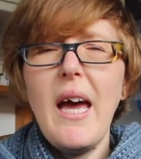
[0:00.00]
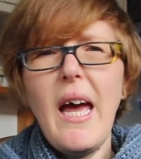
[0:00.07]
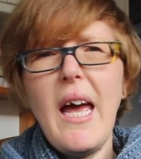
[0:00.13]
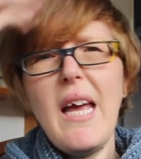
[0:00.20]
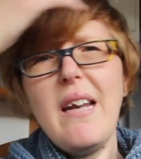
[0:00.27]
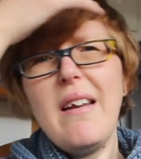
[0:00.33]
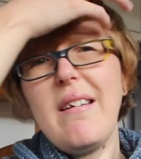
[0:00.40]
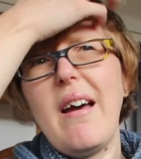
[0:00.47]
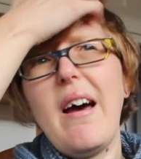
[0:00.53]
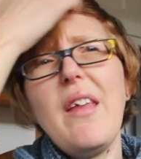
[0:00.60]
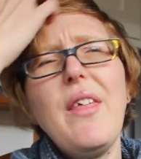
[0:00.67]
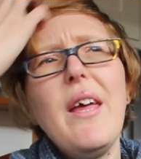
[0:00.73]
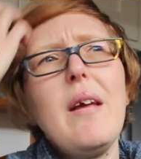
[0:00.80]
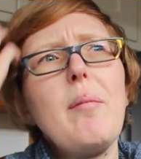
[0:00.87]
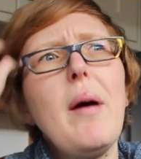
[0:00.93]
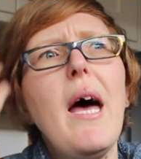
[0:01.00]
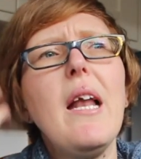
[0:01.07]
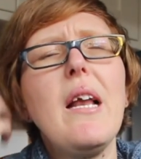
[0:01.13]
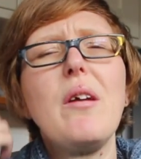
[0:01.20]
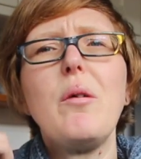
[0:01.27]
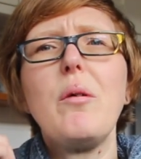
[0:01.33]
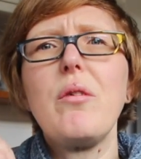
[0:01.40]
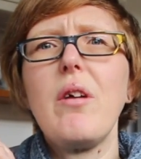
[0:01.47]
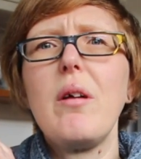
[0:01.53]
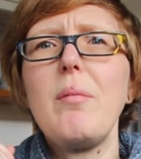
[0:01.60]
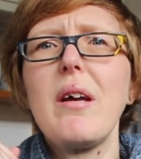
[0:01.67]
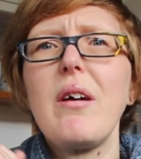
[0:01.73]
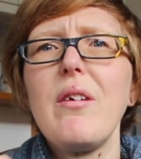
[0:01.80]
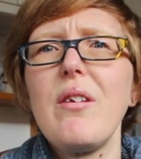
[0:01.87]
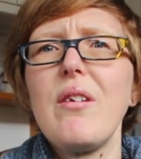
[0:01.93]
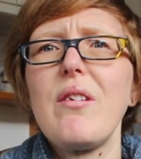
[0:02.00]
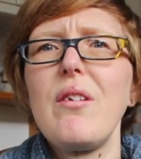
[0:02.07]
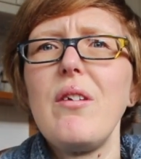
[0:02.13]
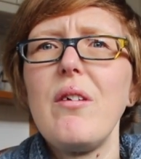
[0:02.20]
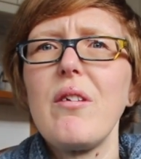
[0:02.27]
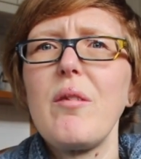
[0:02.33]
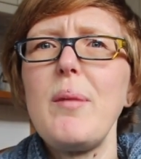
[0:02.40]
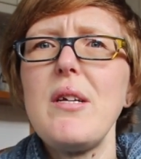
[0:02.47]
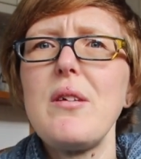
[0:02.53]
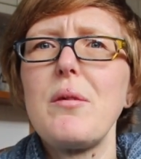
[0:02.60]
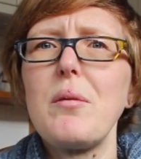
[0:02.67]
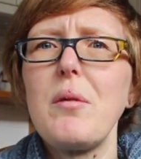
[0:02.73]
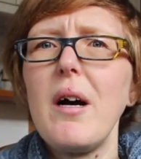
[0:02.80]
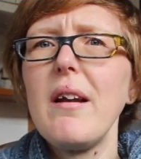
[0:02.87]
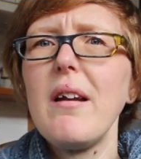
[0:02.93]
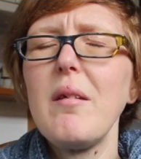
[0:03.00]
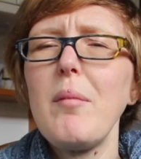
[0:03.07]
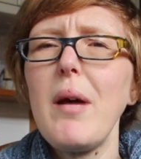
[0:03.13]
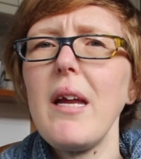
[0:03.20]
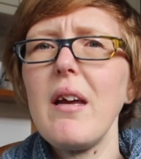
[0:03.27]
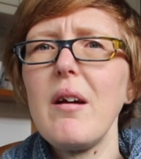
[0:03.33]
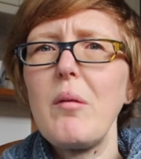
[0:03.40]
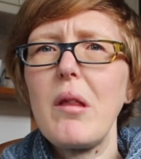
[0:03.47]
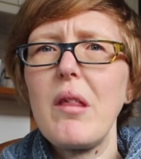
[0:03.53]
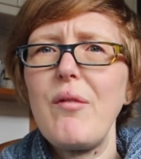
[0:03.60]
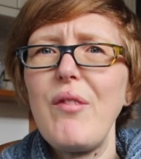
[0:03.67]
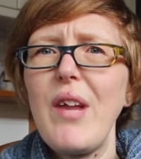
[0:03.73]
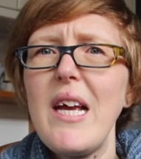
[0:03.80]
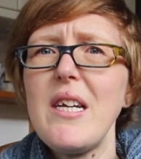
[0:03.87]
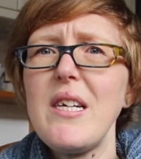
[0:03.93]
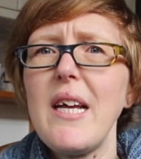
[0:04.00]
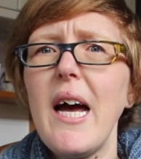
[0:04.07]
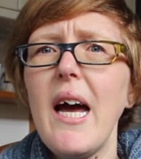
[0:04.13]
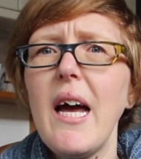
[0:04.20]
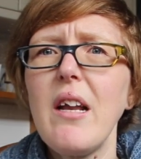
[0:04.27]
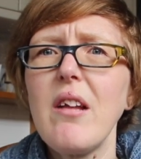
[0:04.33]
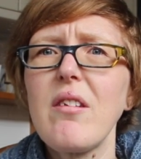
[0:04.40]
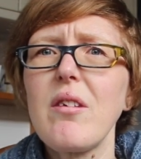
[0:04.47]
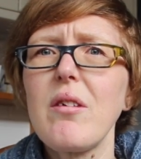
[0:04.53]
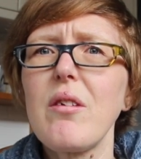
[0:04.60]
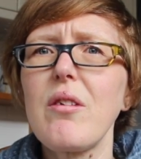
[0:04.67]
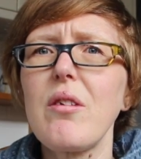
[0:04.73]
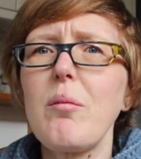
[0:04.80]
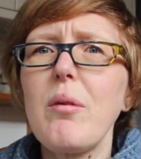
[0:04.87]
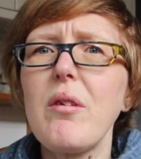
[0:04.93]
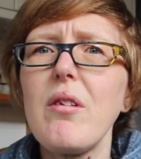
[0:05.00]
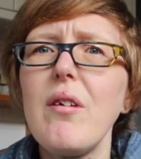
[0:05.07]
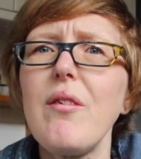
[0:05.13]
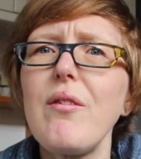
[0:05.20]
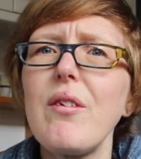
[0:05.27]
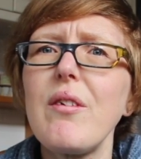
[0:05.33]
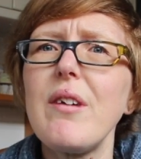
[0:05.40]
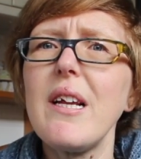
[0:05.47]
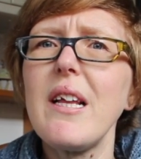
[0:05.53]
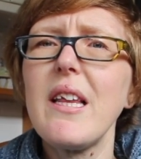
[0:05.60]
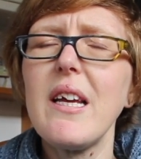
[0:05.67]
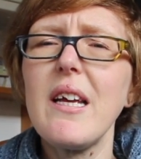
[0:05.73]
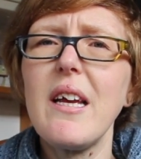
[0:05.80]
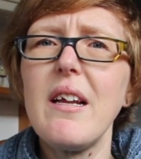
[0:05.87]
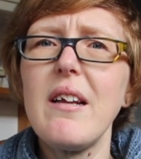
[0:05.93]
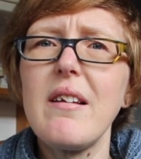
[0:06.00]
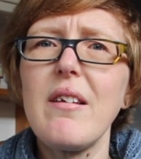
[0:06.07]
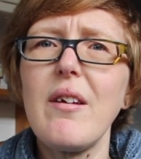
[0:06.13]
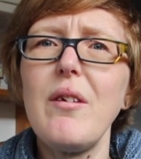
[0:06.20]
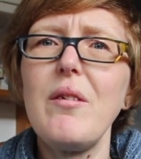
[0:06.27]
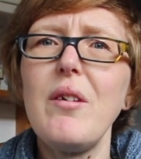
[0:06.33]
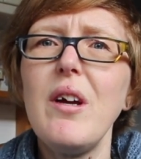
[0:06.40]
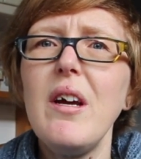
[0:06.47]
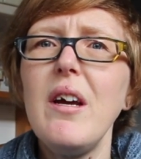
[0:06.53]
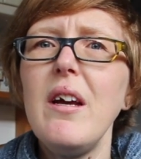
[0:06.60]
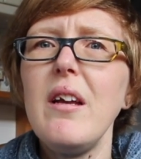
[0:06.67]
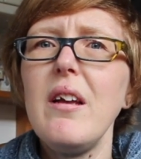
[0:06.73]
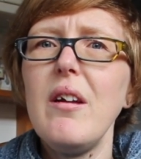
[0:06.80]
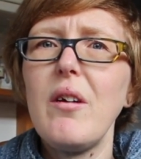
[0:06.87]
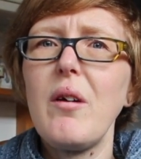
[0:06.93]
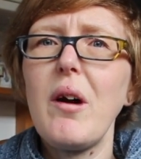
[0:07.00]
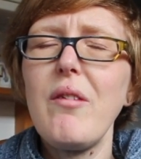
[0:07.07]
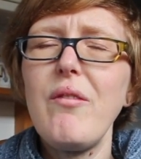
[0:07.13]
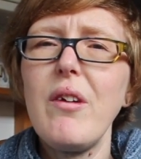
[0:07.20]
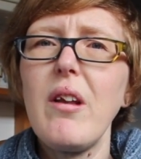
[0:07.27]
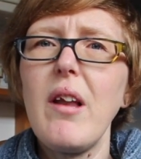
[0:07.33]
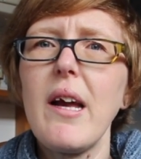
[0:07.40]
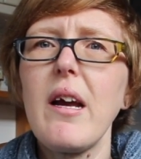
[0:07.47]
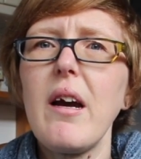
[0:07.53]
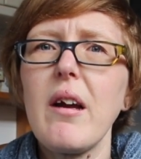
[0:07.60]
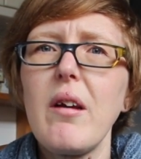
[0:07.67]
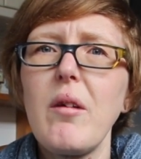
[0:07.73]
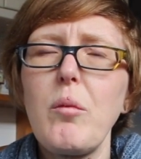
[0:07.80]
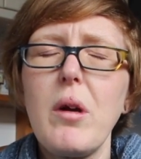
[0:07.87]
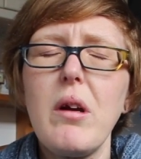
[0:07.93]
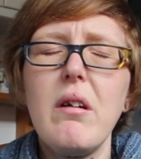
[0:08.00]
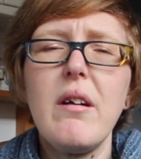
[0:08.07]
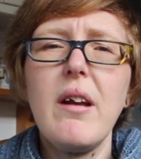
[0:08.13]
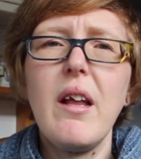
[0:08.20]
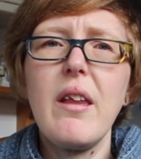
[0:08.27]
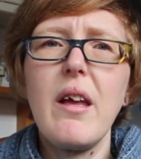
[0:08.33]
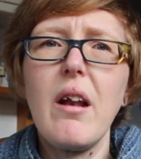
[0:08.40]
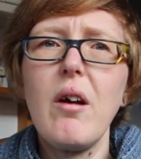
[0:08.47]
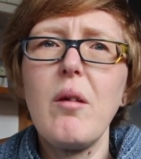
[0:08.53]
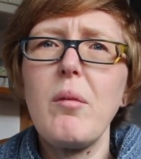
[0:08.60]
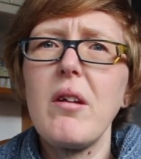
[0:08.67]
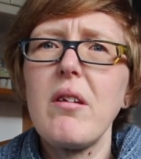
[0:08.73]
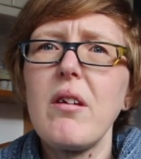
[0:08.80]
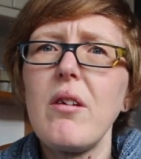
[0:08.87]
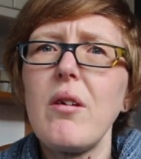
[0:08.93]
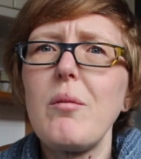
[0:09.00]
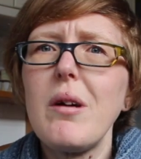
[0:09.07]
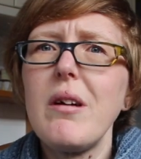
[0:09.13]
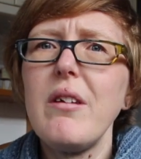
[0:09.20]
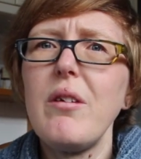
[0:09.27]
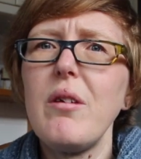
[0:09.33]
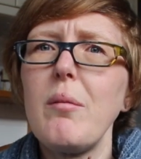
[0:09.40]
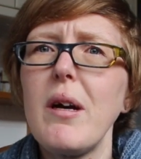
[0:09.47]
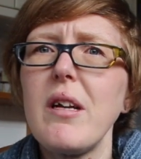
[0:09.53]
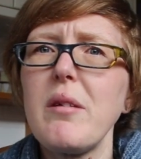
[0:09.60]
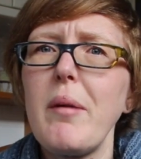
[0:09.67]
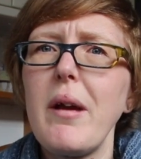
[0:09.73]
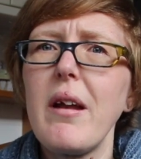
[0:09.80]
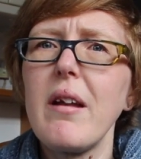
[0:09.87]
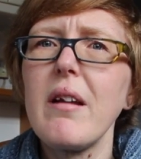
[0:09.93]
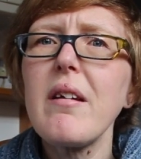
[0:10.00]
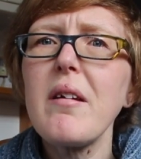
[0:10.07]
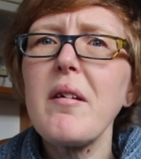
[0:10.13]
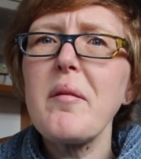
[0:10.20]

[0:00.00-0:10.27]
And I think partly also because it's not special. I didn't make it with a flash yarn, it's not super soft or anything, and so, you know, I feel like I can wear it down the allotment and not worry too much about it.